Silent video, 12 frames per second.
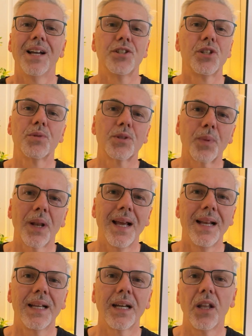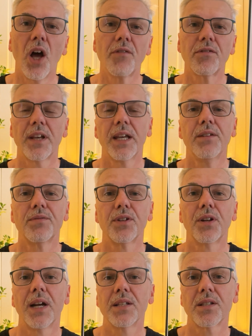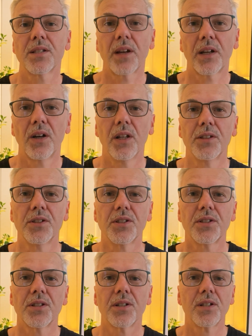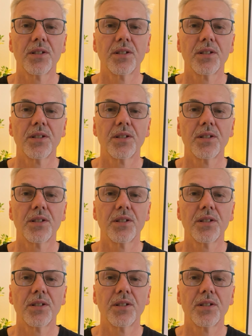and she was planning a life ahead of her as a psychologist,